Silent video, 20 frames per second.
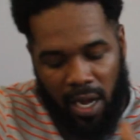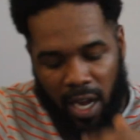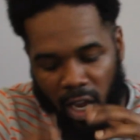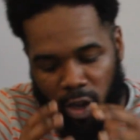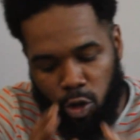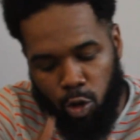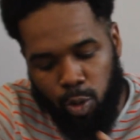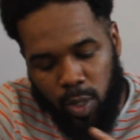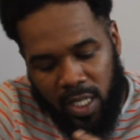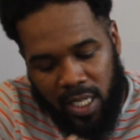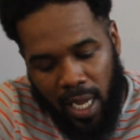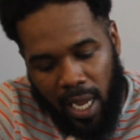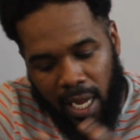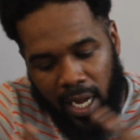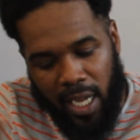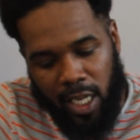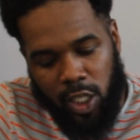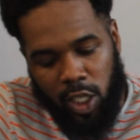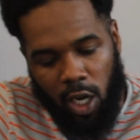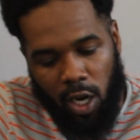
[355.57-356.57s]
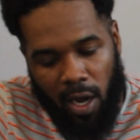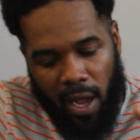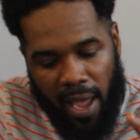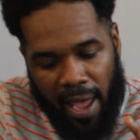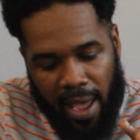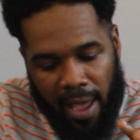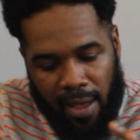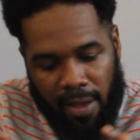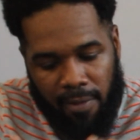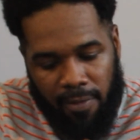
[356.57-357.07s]
Now you were saying that y'all
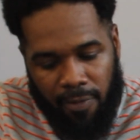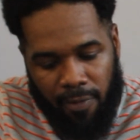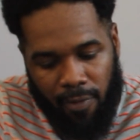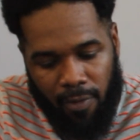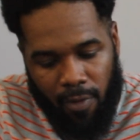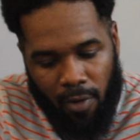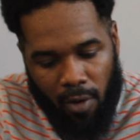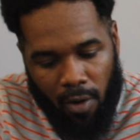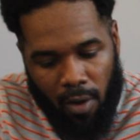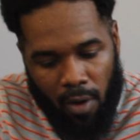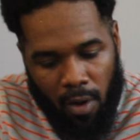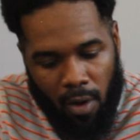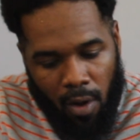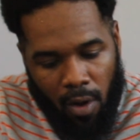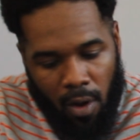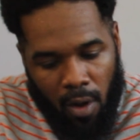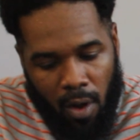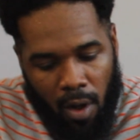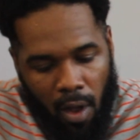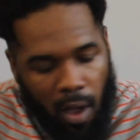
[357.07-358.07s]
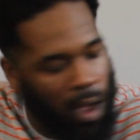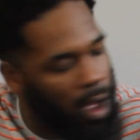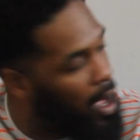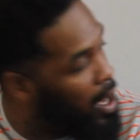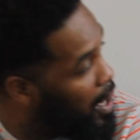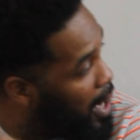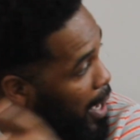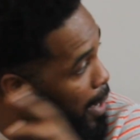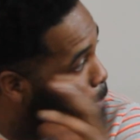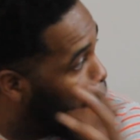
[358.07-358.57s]
have a
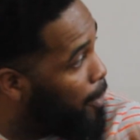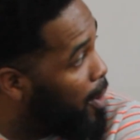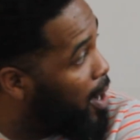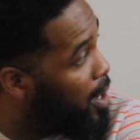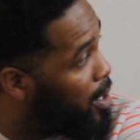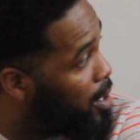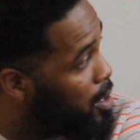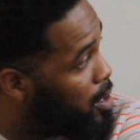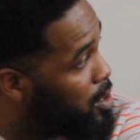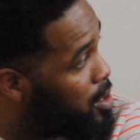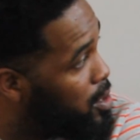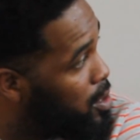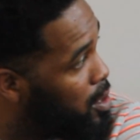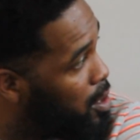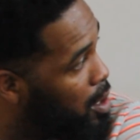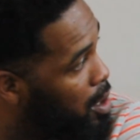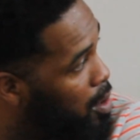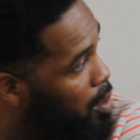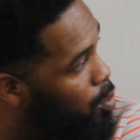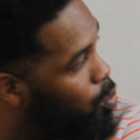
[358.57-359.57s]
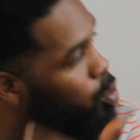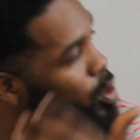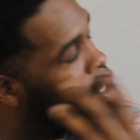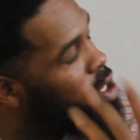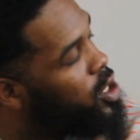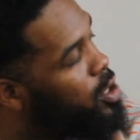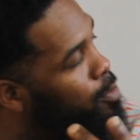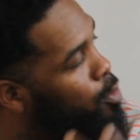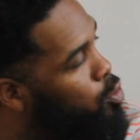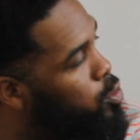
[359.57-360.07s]
lot of products. What
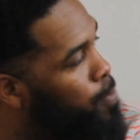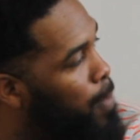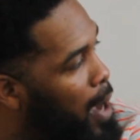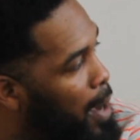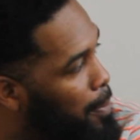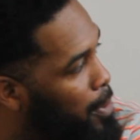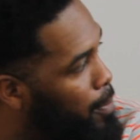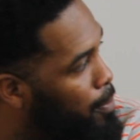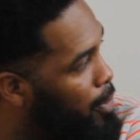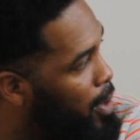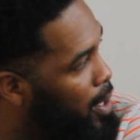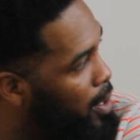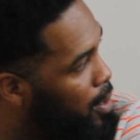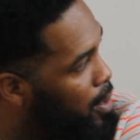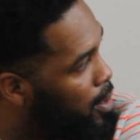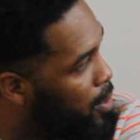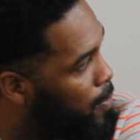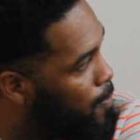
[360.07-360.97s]
is your most popular product?